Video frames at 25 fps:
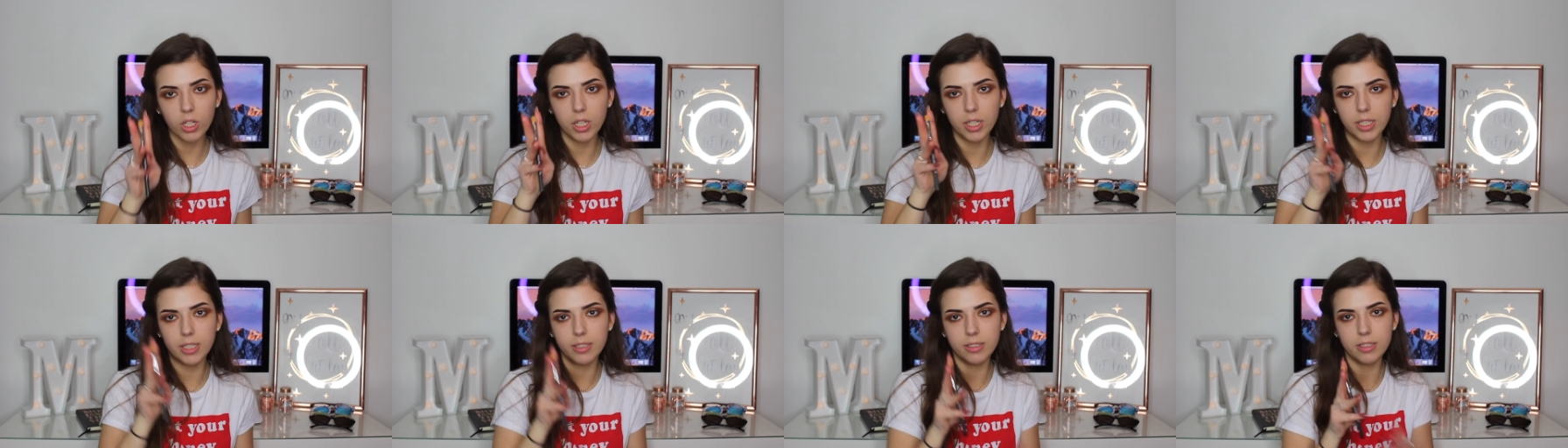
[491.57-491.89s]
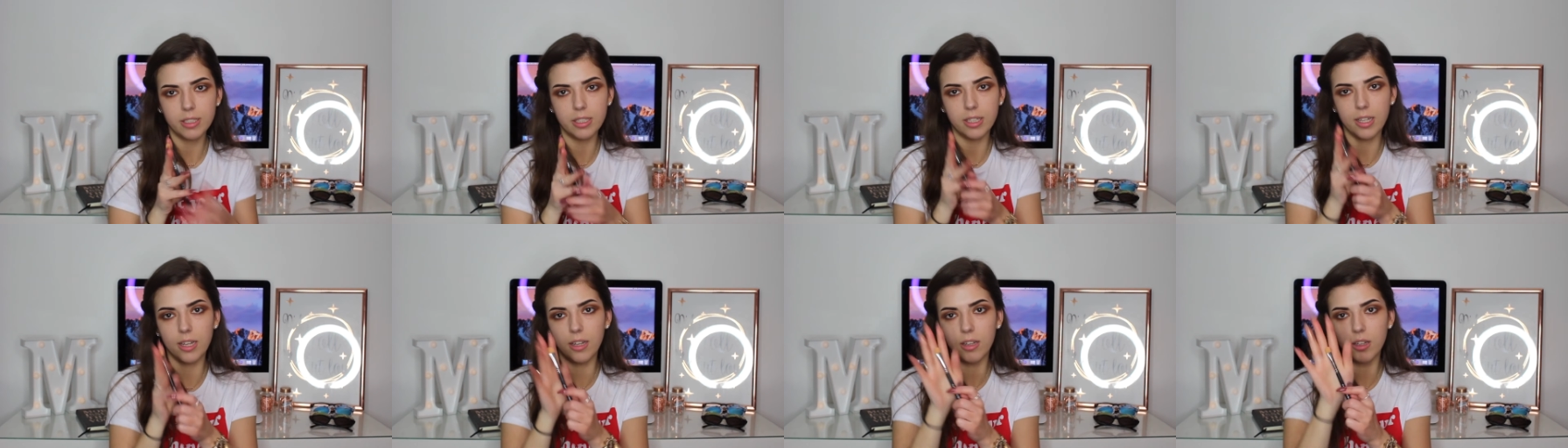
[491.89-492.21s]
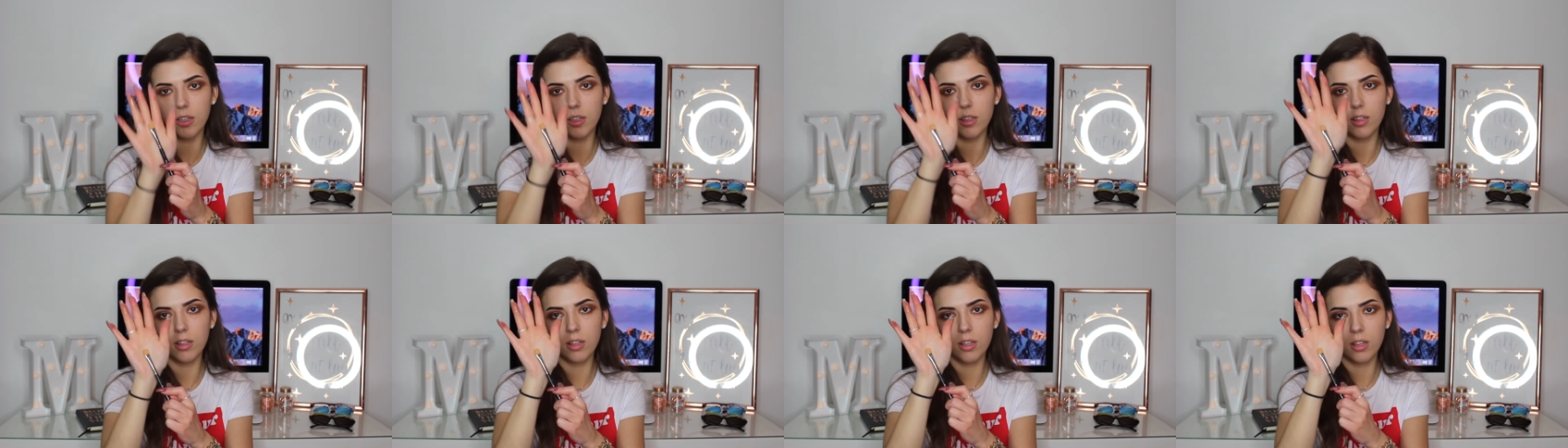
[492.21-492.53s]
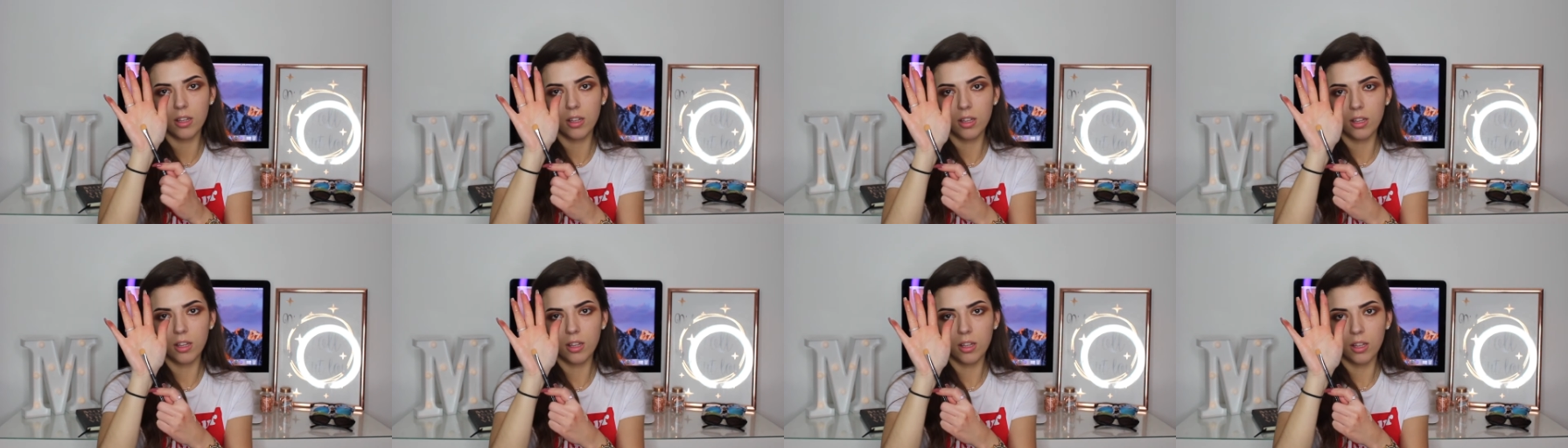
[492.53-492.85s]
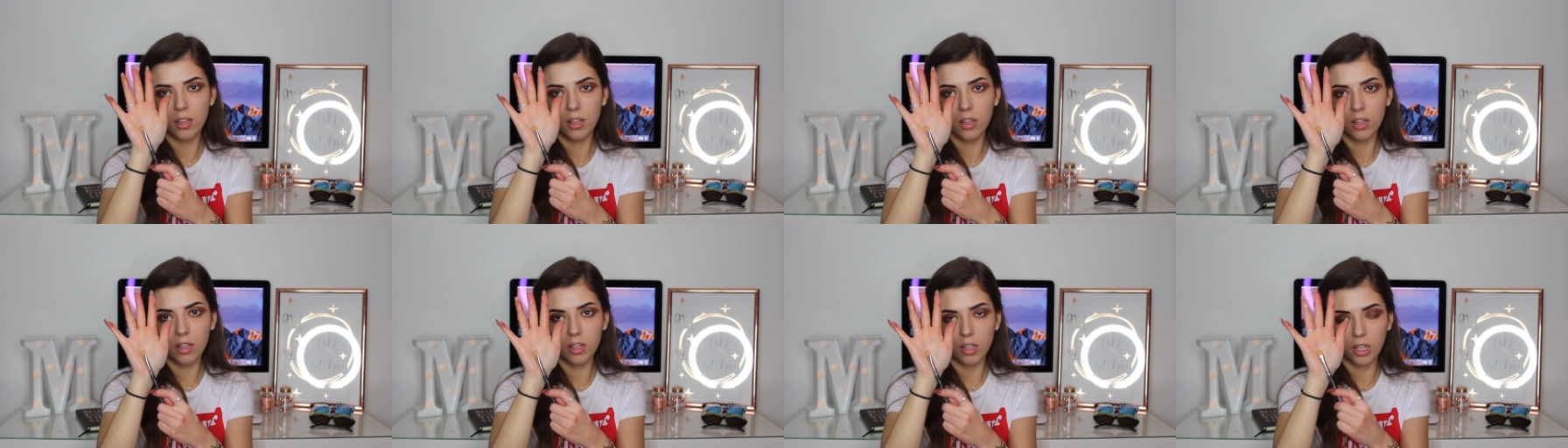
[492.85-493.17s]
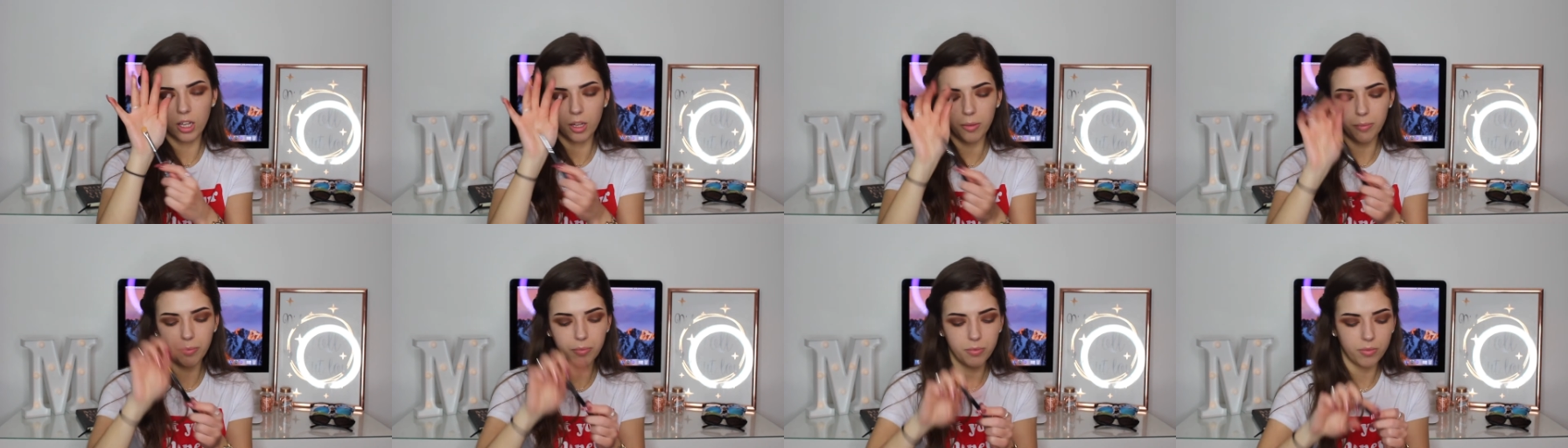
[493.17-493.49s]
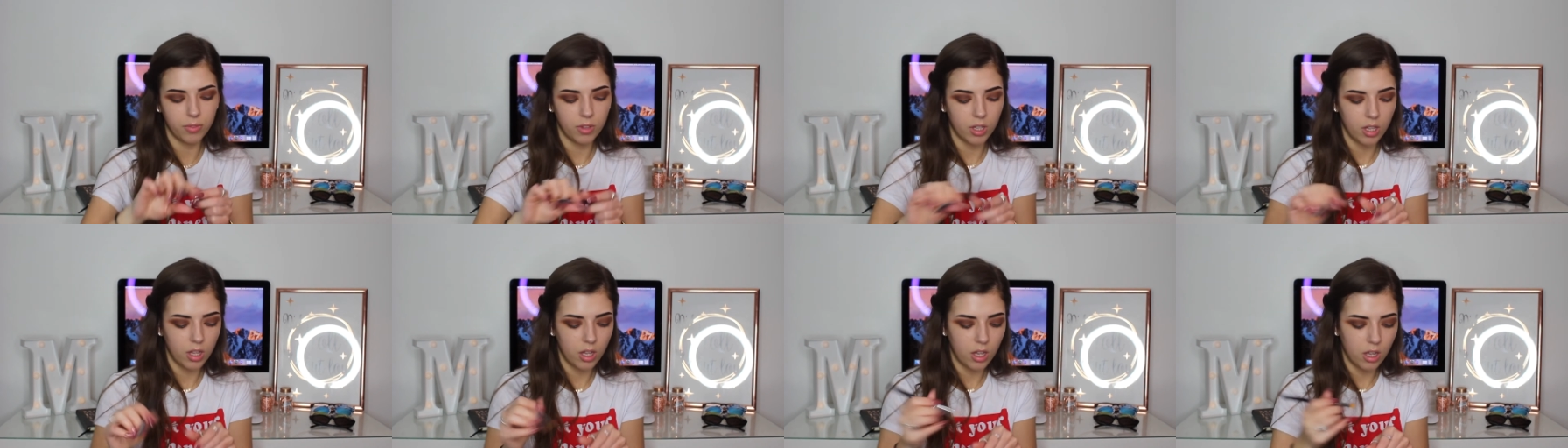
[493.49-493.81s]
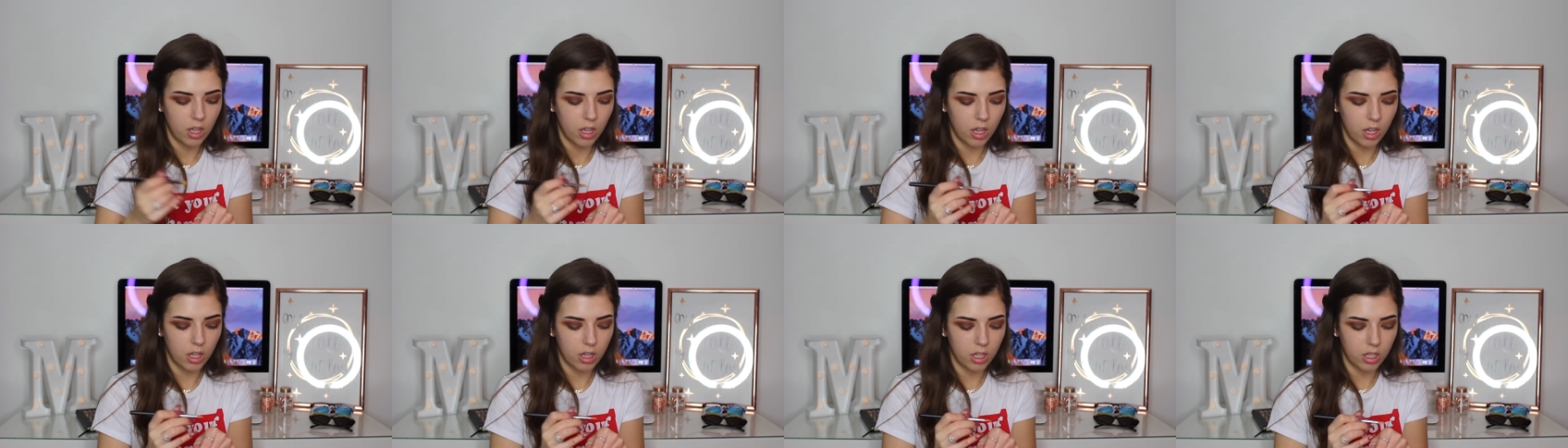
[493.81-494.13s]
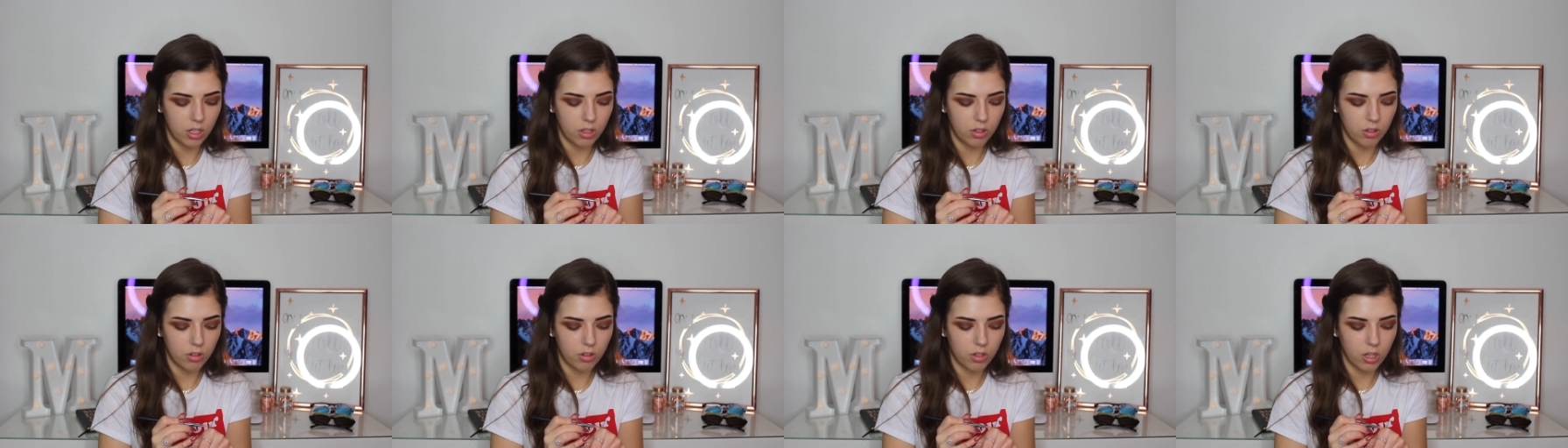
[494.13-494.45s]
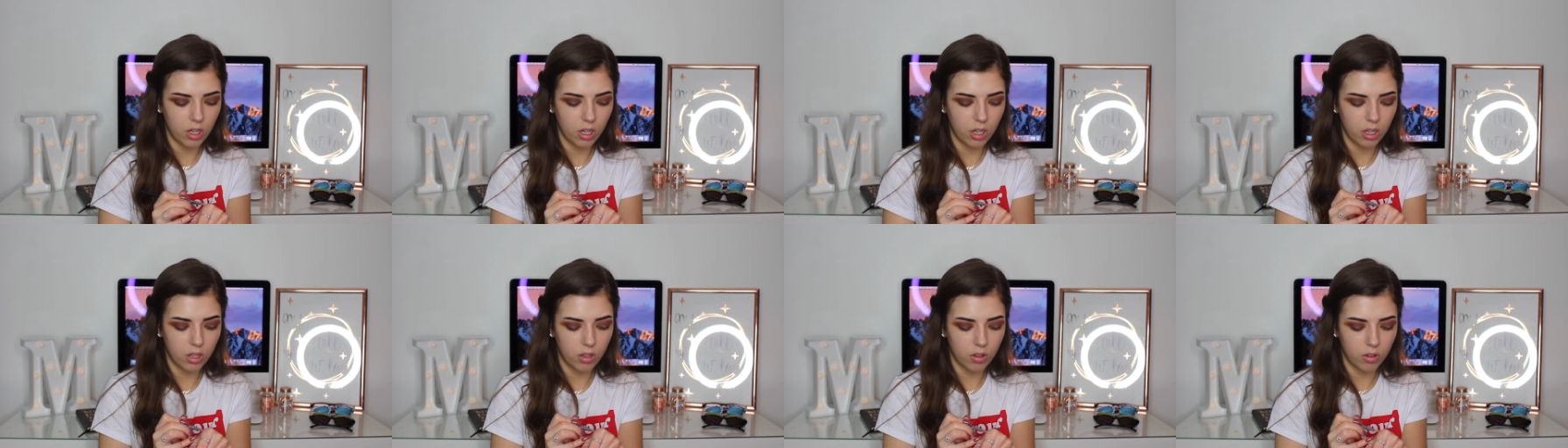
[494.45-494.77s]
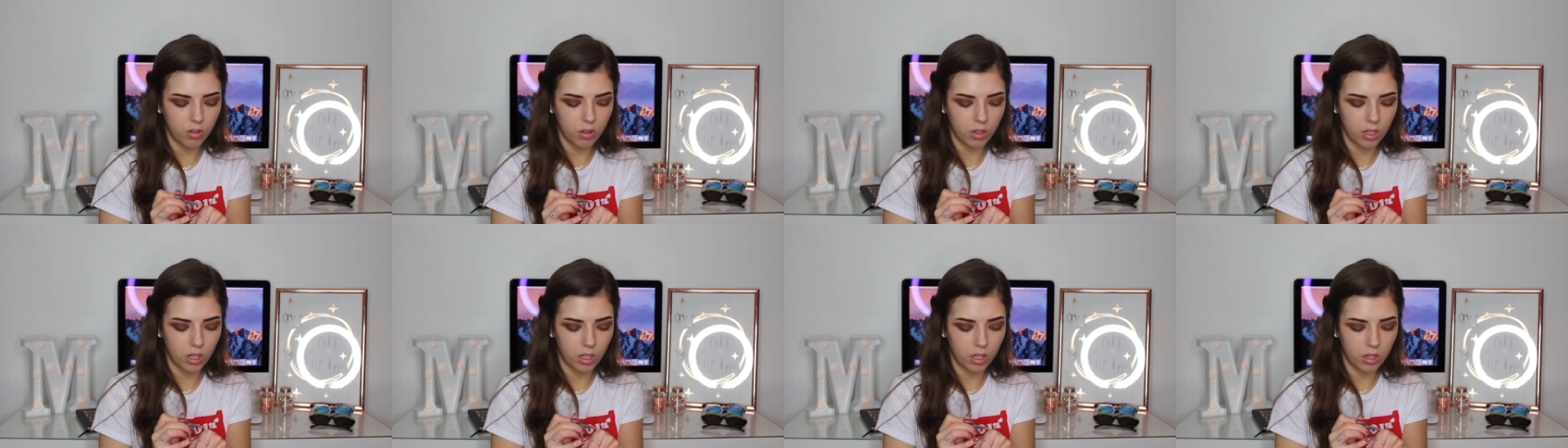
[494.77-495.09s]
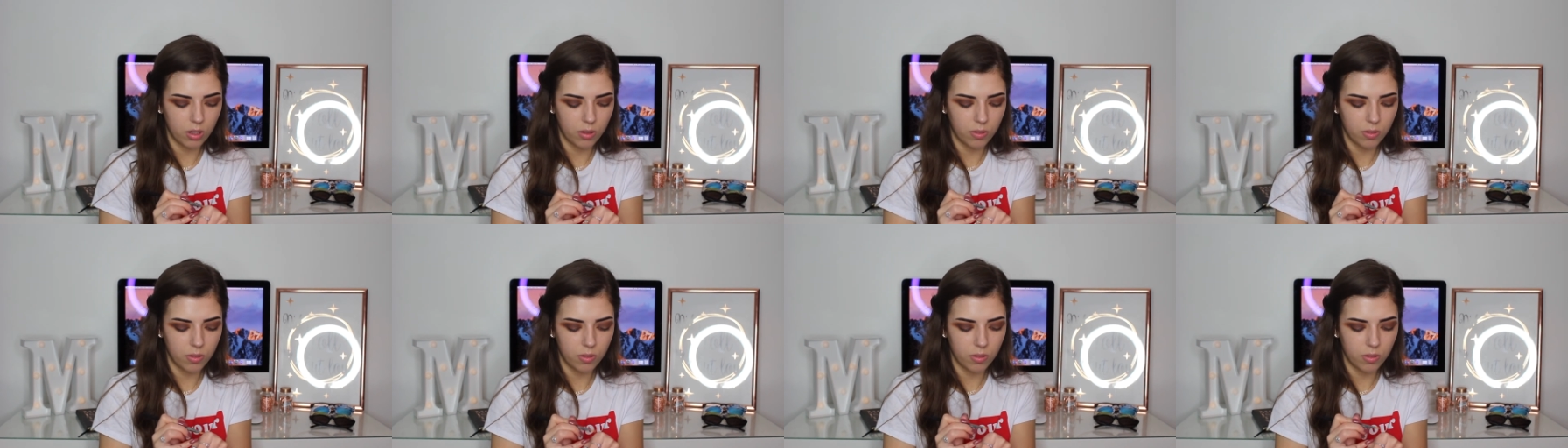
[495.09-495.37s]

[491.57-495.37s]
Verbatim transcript: Can you see that? Yep. And then just take it on that.